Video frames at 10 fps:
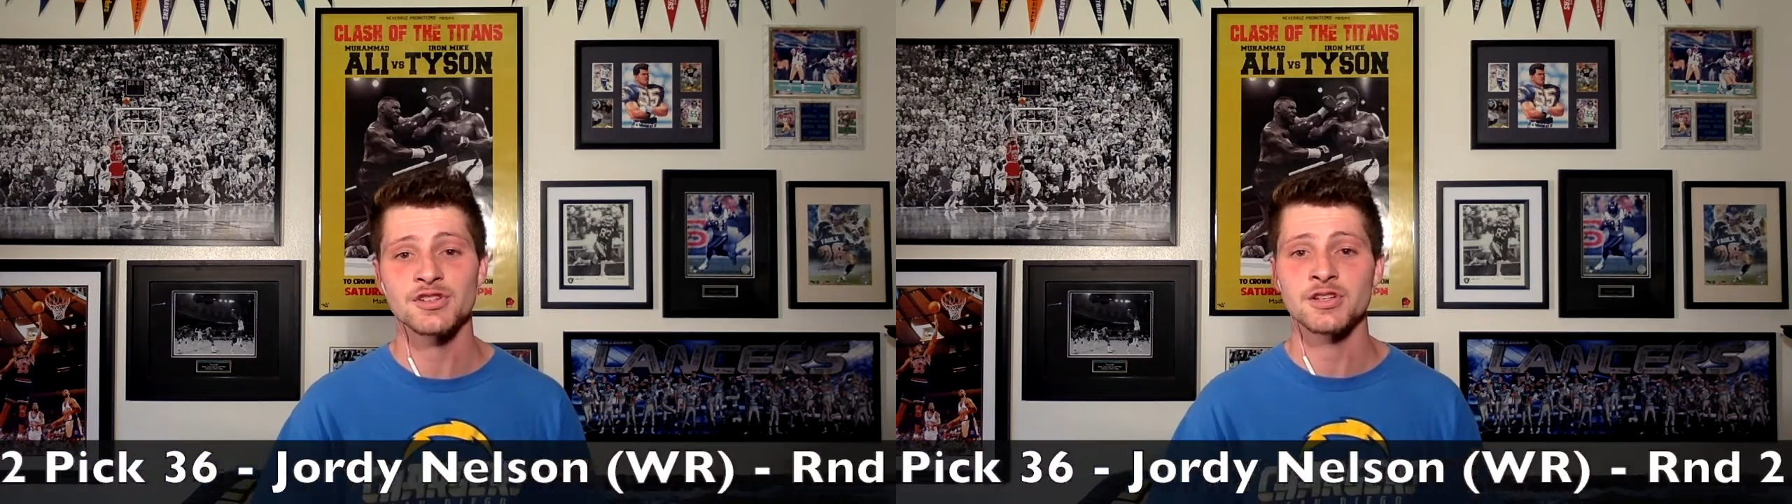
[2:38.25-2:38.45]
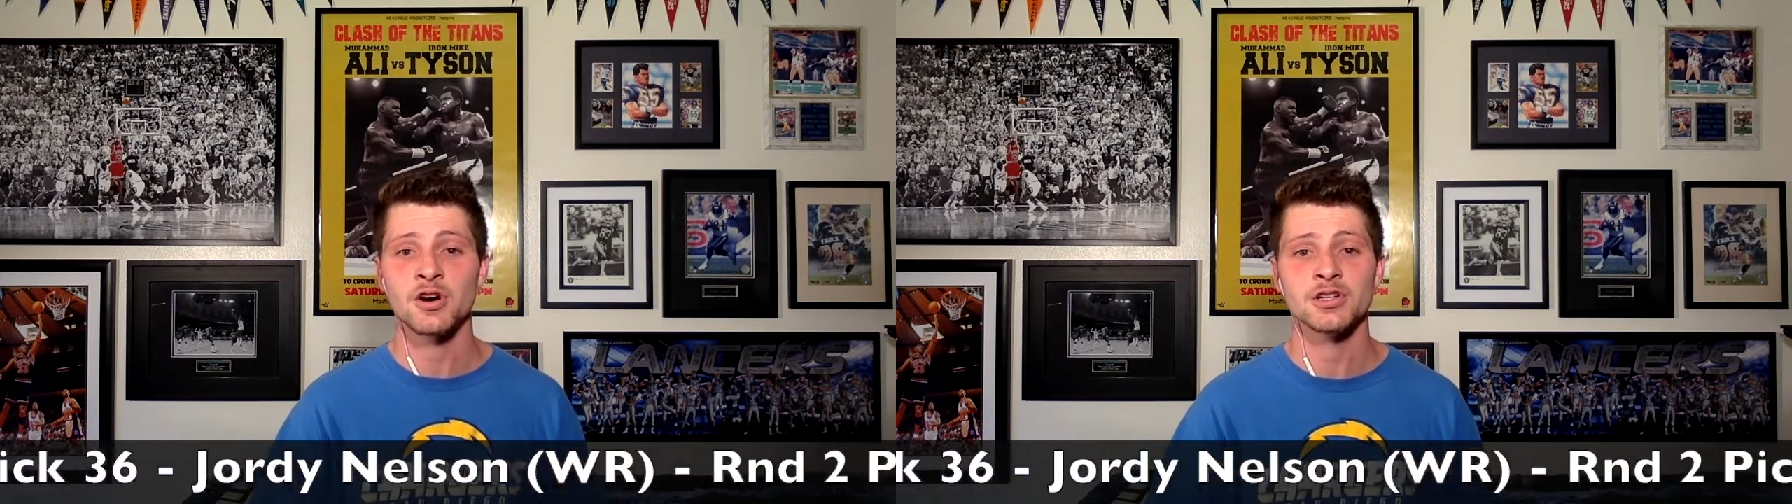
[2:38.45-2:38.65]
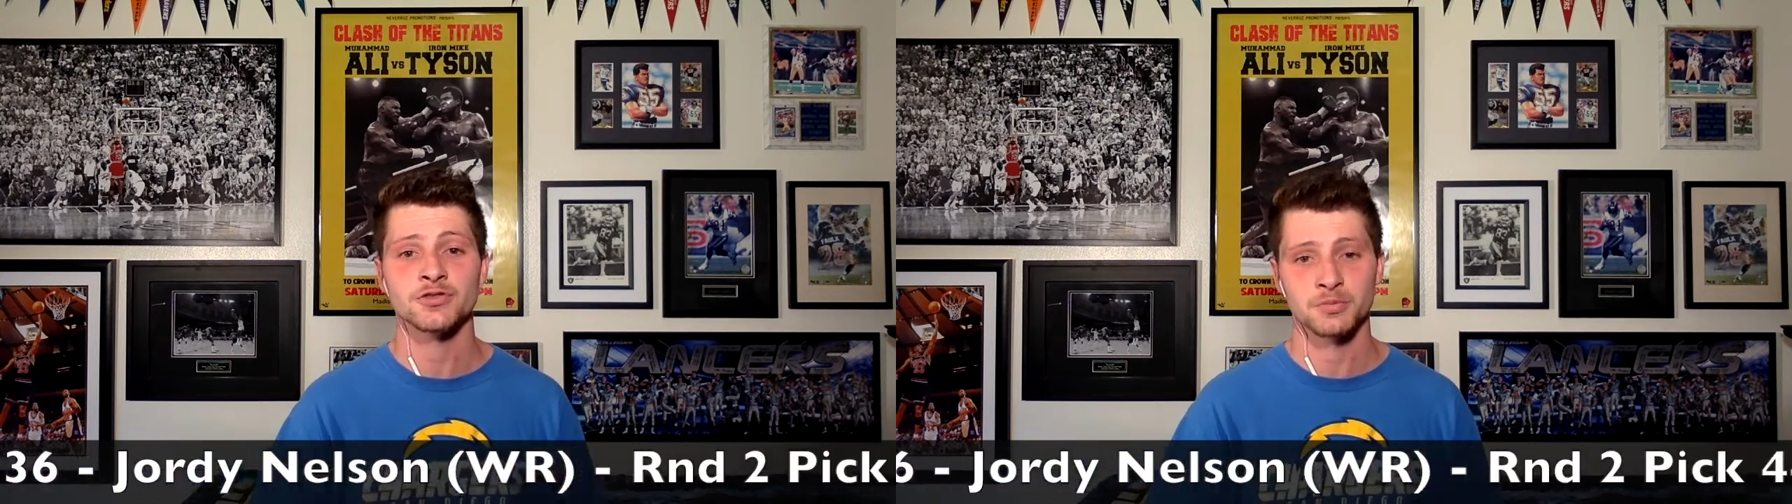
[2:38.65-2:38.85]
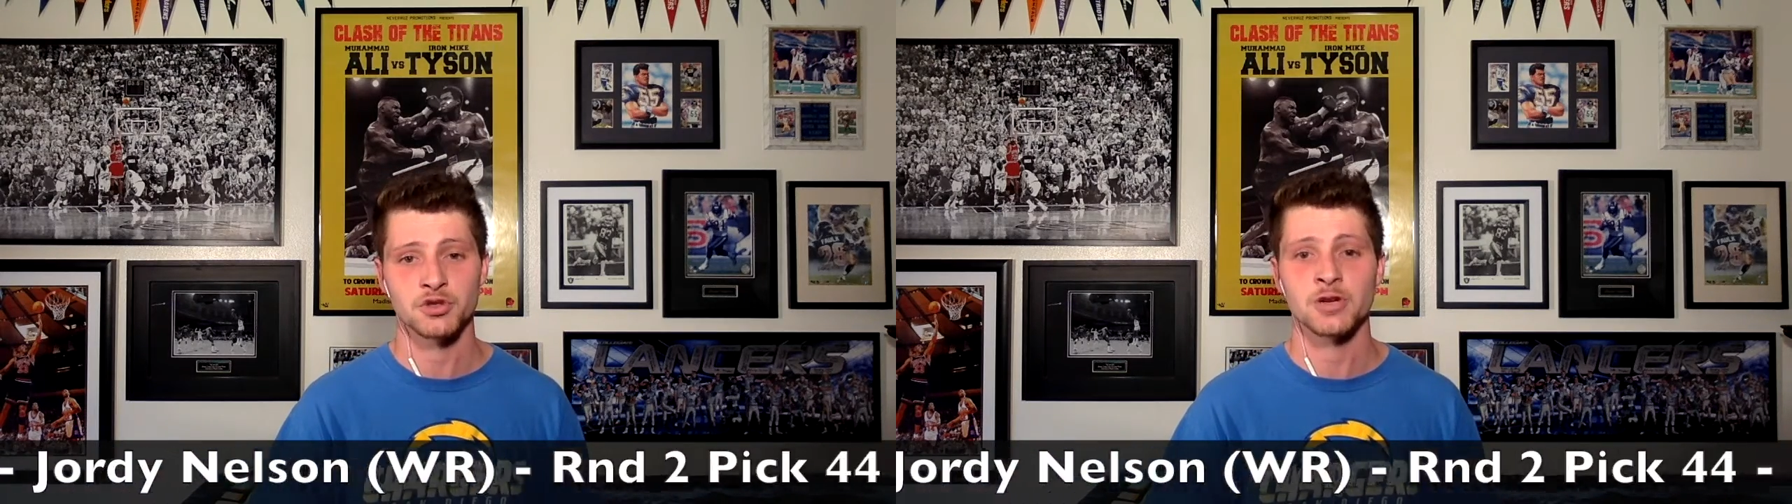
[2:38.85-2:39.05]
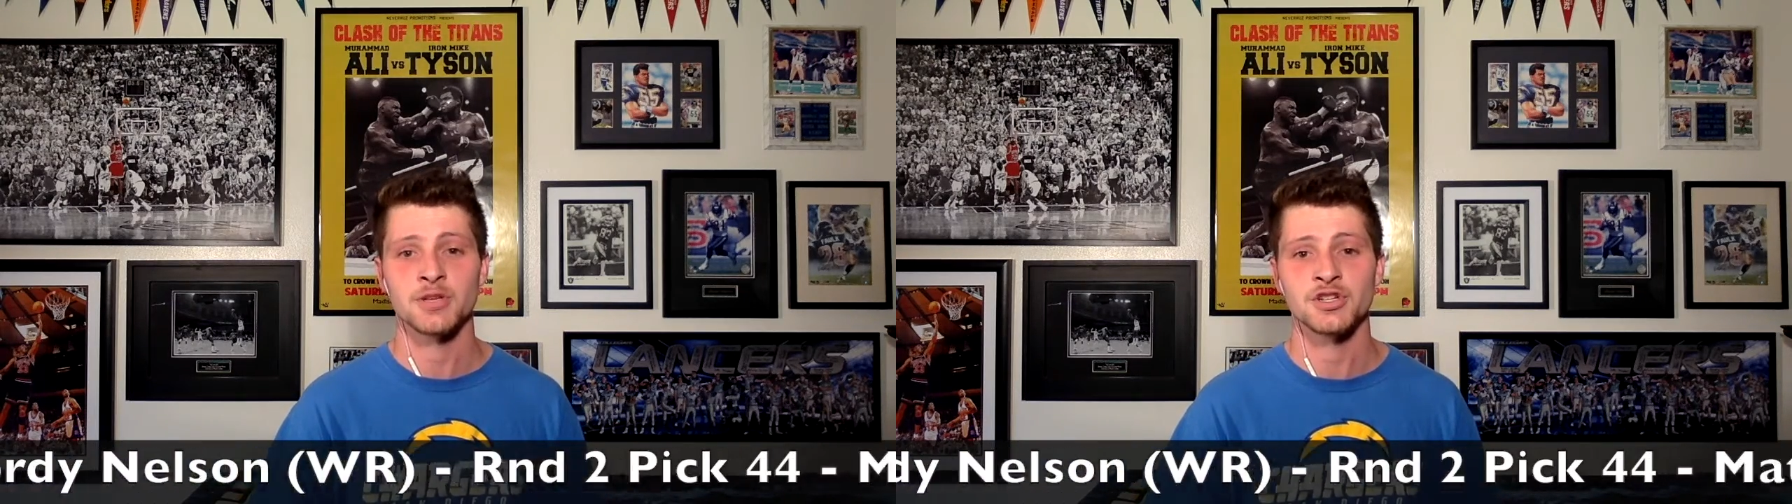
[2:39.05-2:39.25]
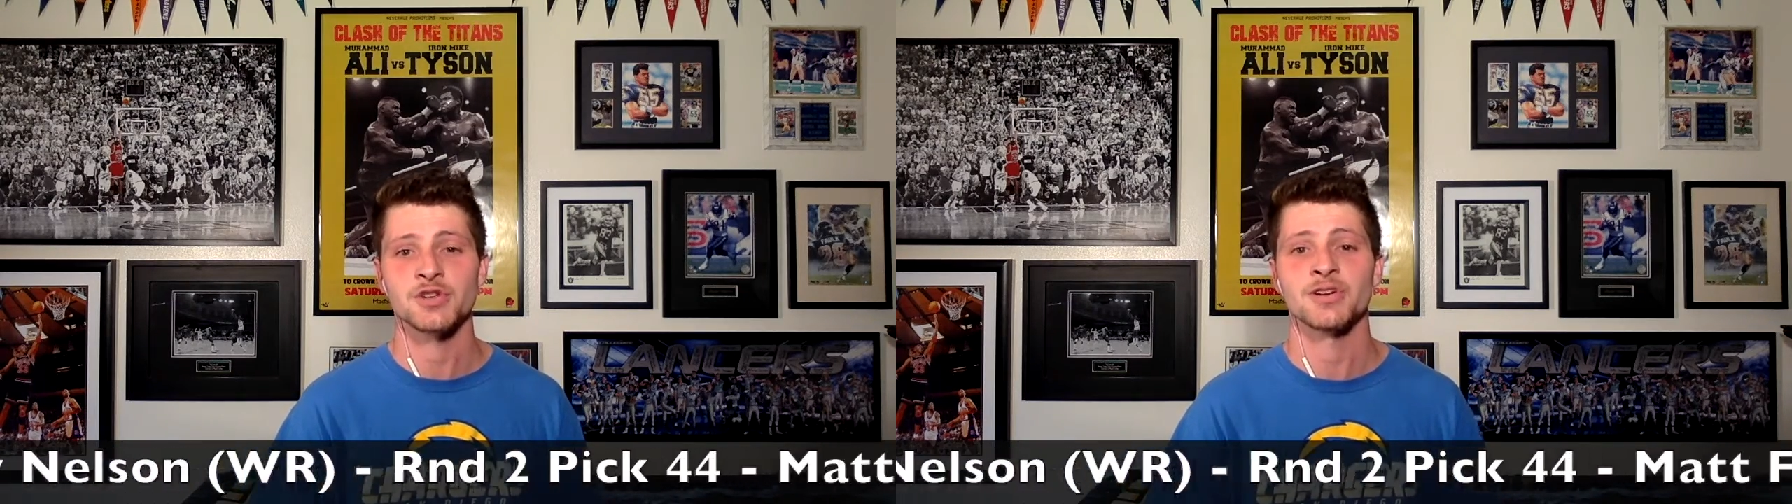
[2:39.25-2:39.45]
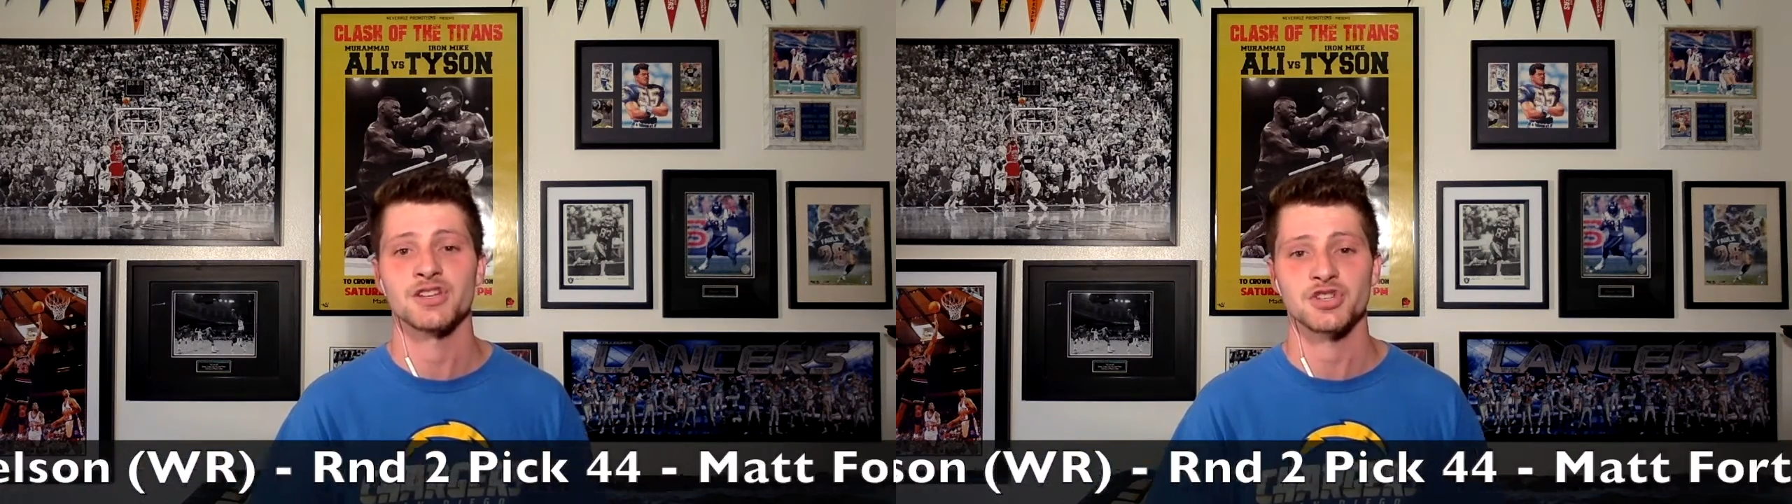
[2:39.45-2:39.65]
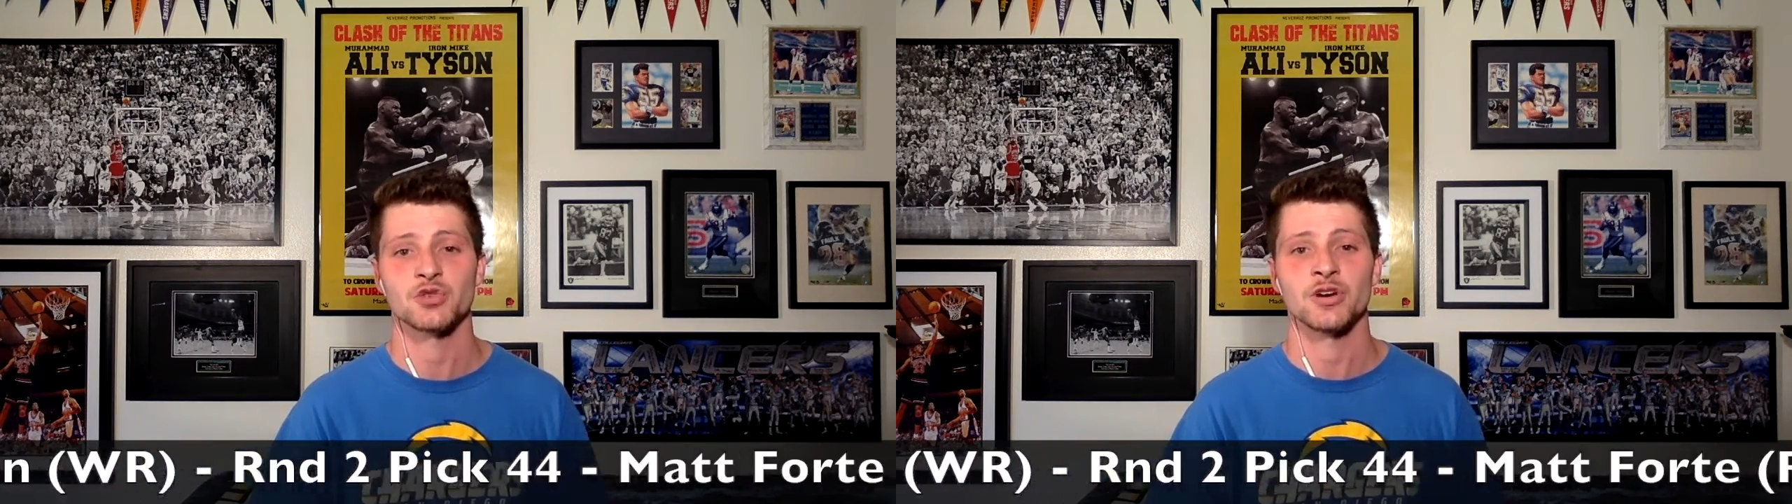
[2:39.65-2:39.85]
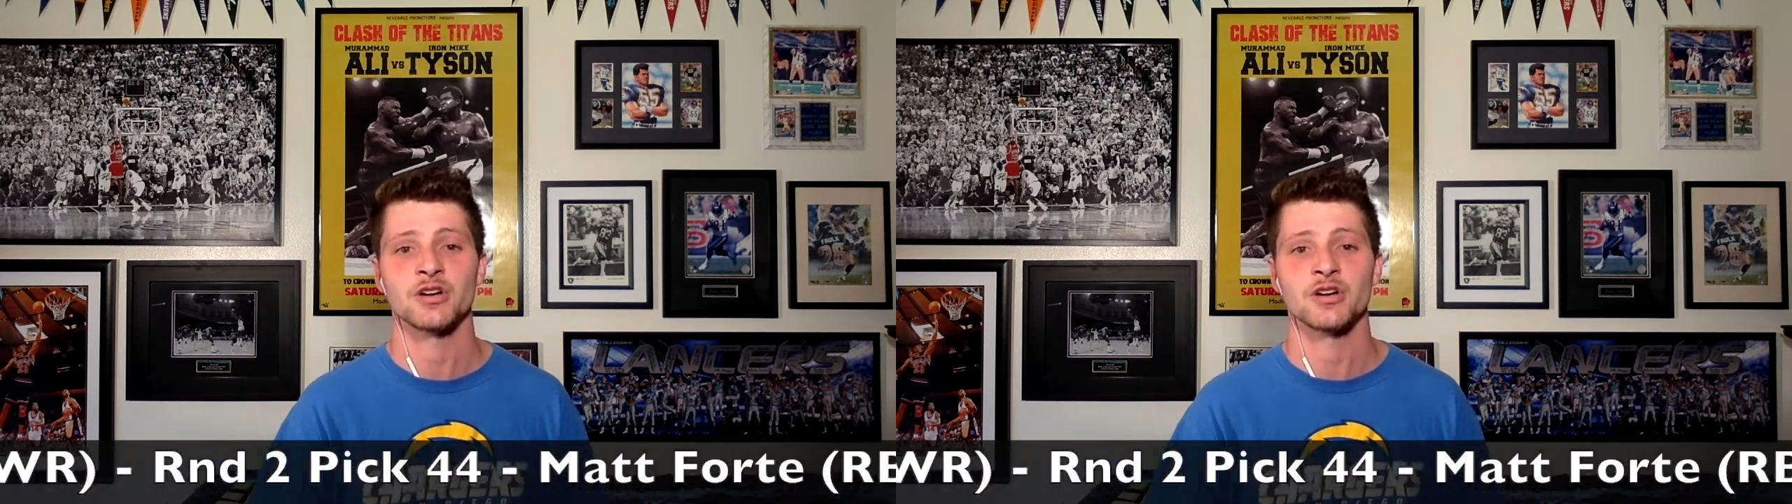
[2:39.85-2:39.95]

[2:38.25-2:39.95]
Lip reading: yards from scrimmage during his career.